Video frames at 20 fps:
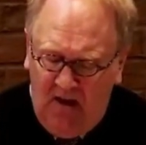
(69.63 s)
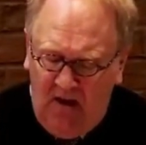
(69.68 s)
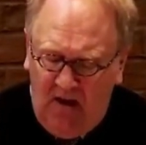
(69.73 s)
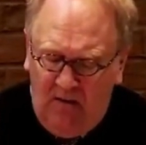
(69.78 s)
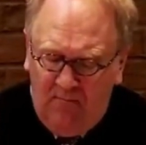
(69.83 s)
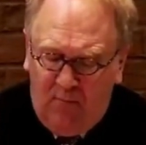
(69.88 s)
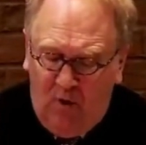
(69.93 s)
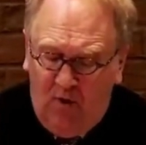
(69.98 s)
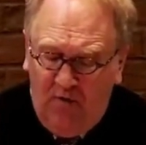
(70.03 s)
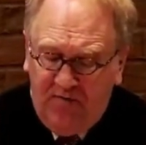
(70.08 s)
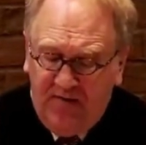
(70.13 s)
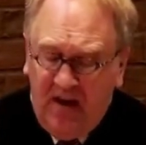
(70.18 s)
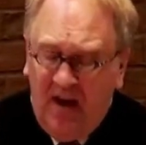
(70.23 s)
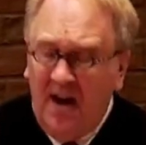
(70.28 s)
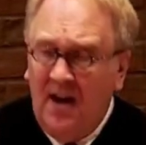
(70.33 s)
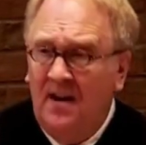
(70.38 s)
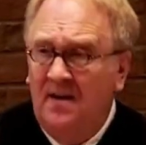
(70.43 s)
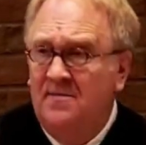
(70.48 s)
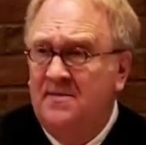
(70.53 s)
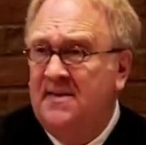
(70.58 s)
Both
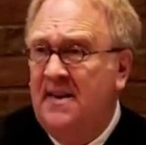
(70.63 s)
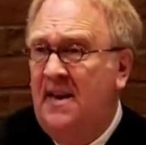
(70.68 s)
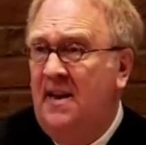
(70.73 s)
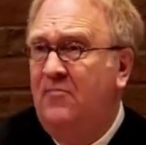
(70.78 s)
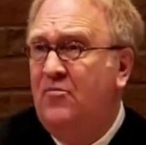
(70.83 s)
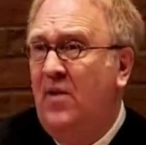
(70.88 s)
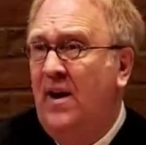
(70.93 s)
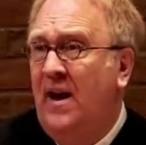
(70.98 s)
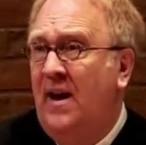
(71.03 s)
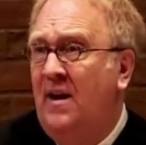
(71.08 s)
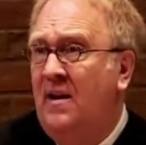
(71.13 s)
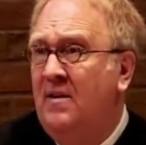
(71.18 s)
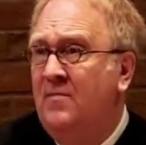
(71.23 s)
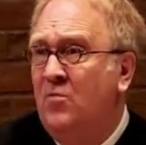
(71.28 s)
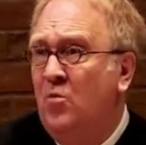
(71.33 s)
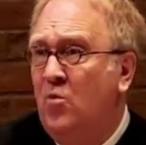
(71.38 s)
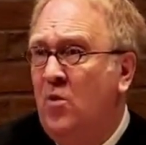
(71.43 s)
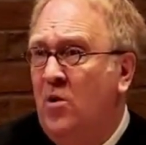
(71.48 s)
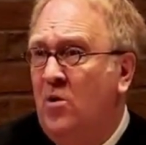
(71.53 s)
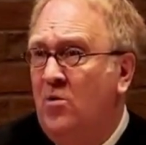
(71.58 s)
times
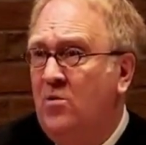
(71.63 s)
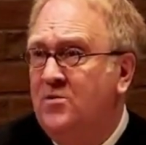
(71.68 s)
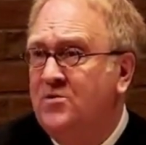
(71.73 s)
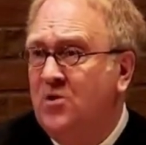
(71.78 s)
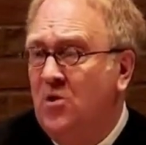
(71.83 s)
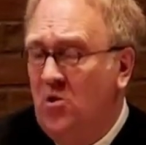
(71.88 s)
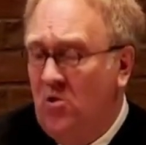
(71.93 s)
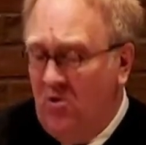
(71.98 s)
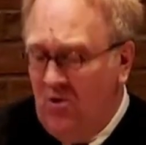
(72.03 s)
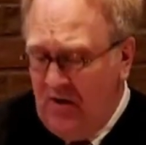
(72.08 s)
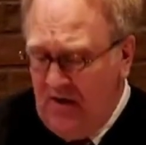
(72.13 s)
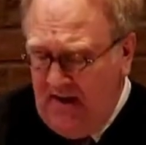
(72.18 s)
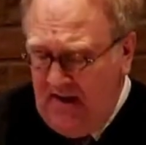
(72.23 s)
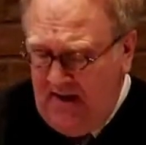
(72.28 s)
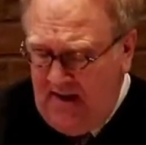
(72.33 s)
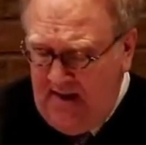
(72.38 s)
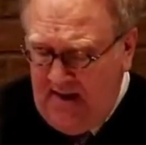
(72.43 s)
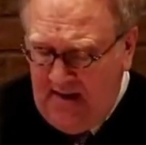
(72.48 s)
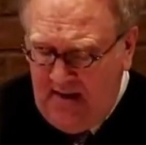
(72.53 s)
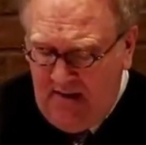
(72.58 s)
Abraham rose early
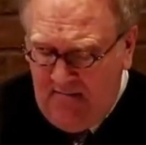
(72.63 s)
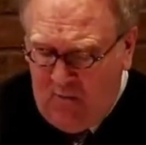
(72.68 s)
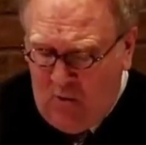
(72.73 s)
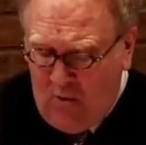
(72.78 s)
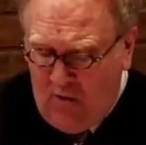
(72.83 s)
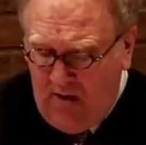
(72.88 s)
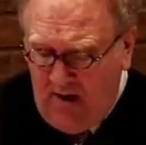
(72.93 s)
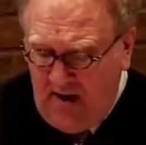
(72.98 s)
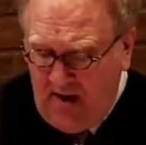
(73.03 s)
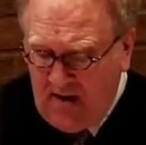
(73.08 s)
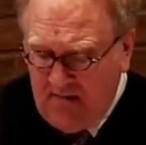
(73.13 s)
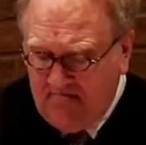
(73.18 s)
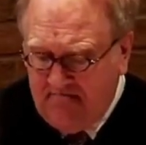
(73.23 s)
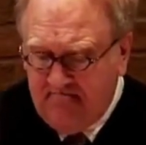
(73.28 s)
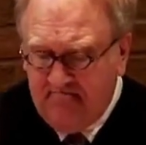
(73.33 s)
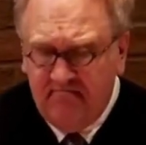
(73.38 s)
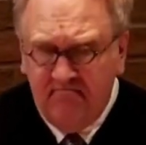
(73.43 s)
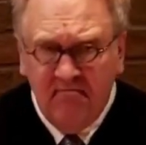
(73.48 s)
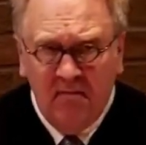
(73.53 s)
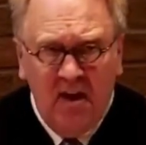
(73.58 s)
in the morning.
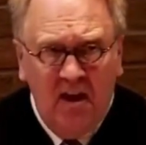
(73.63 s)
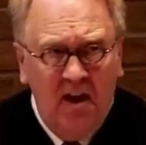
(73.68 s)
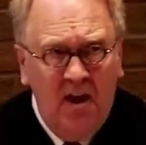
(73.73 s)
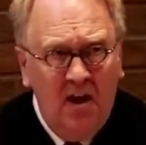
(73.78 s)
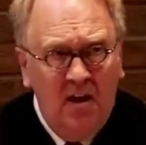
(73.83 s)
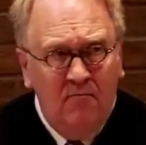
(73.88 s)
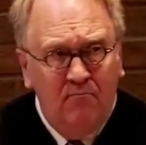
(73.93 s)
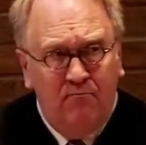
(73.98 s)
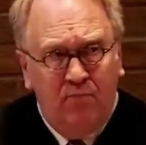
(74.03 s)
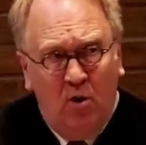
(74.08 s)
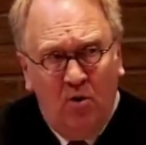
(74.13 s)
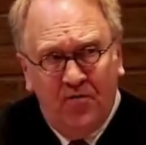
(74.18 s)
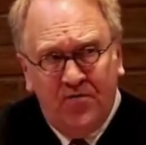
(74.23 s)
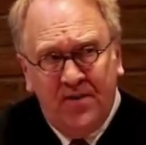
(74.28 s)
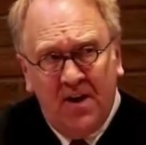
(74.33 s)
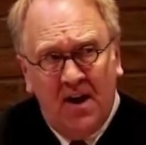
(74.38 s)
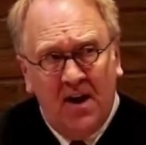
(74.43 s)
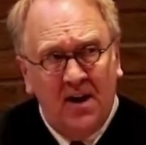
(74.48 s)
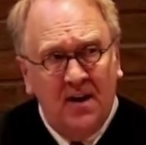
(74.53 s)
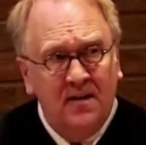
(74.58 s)
Both
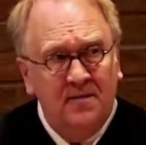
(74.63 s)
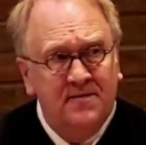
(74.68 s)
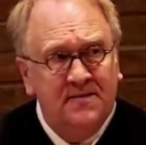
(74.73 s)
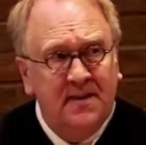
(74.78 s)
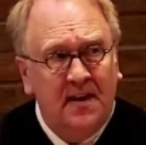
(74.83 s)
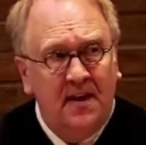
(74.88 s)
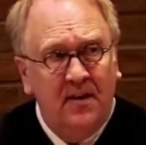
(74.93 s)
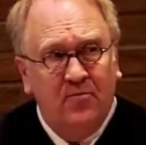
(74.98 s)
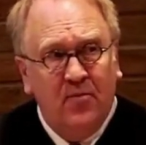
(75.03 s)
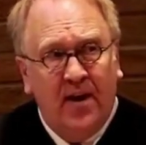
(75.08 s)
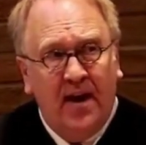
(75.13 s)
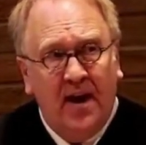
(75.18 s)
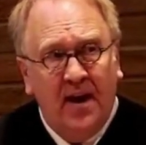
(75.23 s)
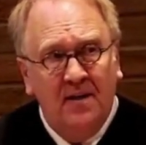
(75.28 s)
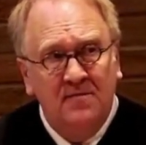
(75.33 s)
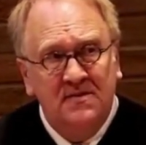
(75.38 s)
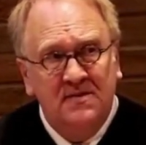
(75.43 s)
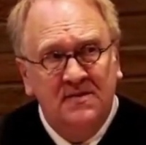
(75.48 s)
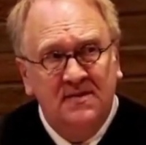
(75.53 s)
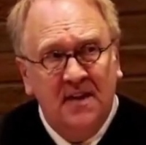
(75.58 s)
times
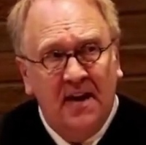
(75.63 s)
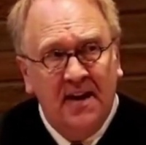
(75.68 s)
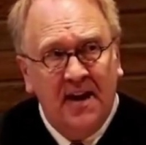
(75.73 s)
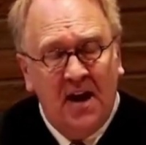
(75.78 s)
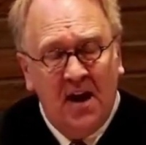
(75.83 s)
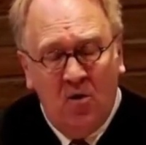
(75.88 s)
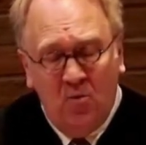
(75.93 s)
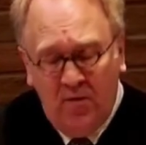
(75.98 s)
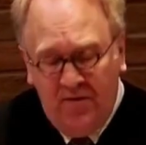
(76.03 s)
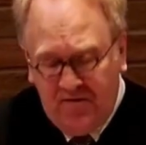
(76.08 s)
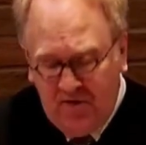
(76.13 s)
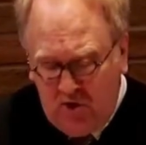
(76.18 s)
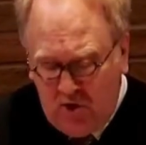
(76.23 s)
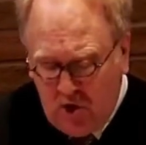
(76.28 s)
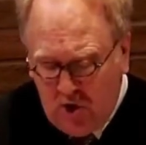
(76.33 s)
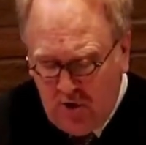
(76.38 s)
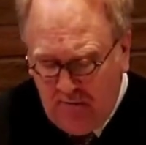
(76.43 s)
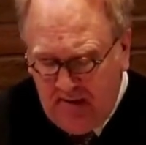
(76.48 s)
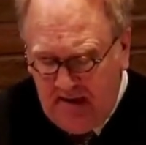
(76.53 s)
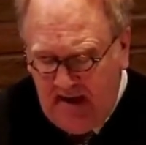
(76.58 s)
Abraham set out with
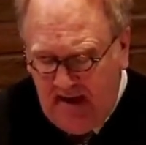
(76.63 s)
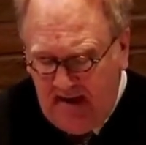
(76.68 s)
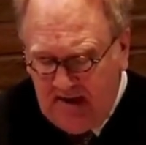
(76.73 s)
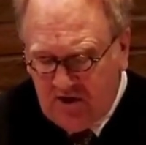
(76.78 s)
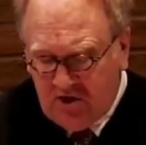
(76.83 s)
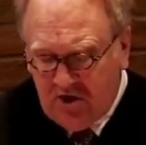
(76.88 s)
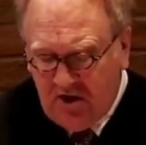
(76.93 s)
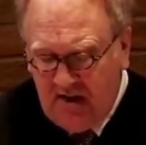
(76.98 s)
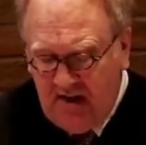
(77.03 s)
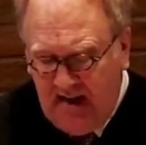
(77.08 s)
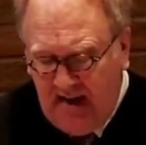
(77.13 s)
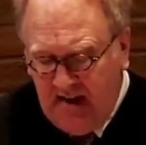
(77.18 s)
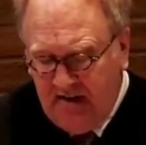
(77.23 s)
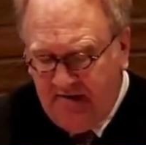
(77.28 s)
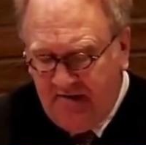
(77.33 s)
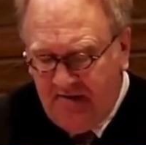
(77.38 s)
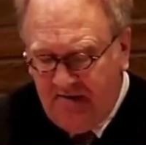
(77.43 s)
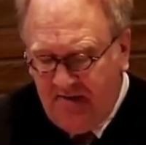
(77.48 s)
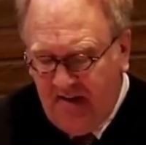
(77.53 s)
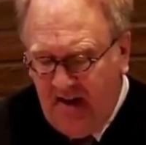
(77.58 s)
determination and
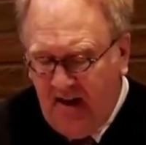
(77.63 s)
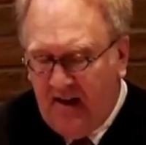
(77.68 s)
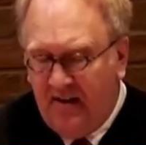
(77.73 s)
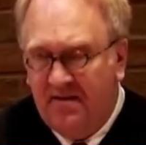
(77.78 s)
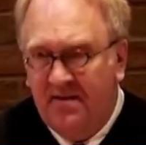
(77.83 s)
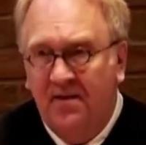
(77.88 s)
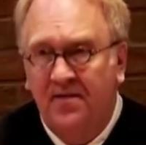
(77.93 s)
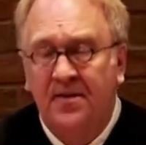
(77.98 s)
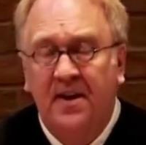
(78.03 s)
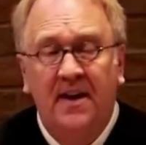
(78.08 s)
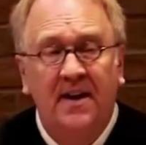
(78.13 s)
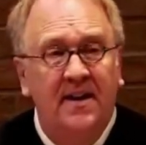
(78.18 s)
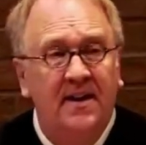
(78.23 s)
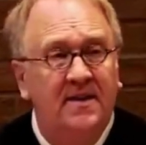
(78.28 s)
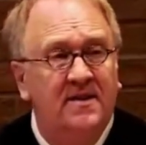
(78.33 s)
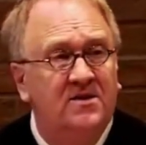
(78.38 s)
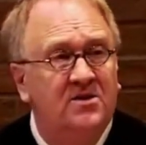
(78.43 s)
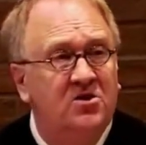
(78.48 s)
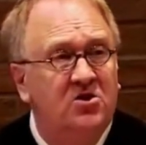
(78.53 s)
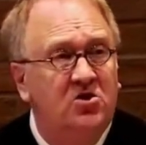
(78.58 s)
faith that
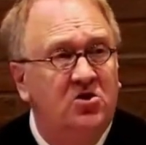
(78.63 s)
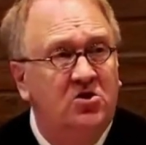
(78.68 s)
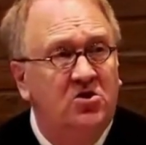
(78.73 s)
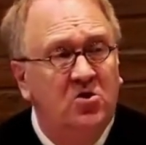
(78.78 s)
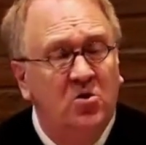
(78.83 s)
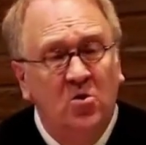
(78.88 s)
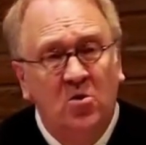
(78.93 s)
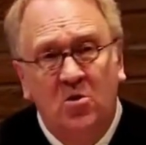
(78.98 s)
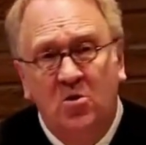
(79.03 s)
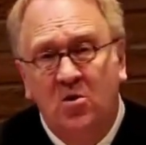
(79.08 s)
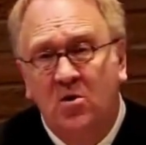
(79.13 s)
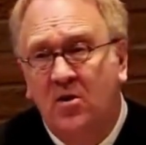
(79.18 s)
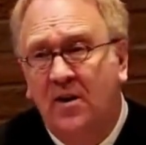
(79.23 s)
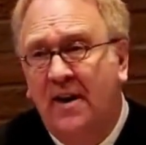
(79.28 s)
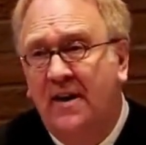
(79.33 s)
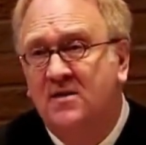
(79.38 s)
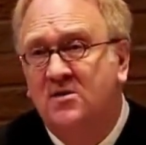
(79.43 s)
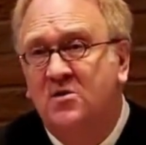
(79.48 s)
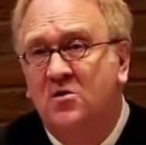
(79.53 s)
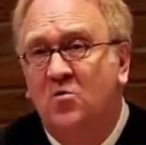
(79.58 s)
is sure
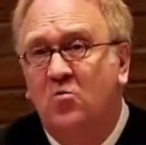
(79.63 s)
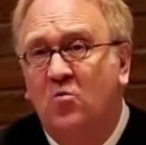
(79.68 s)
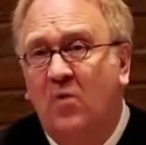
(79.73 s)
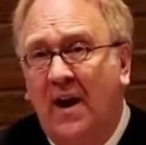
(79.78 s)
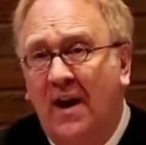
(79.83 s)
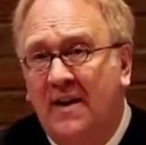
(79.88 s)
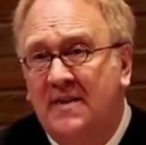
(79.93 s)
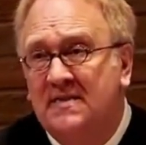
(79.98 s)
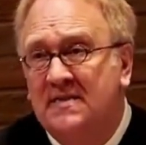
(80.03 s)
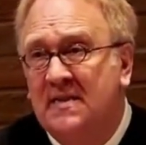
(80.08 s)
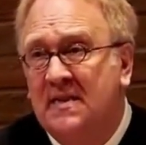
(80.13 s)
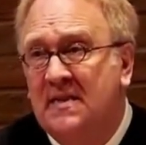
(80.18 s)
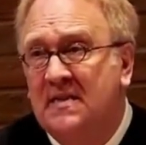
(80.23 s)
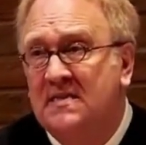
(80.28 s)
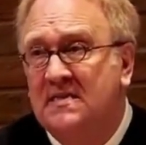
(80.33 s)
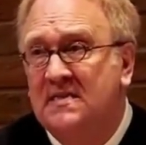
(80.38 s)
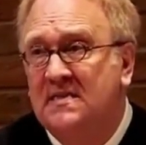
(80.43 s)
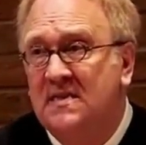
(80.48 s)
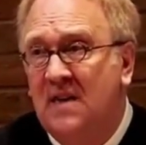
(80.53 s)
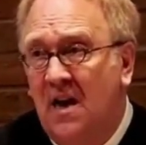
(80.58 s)
as the rising
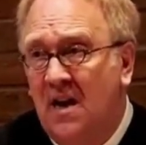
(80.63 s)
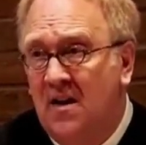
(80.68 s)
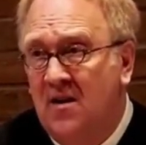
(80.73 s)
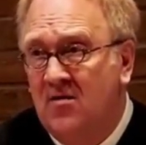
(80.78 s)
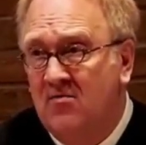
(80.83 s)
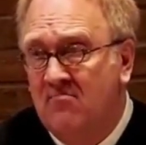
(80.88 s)
sun.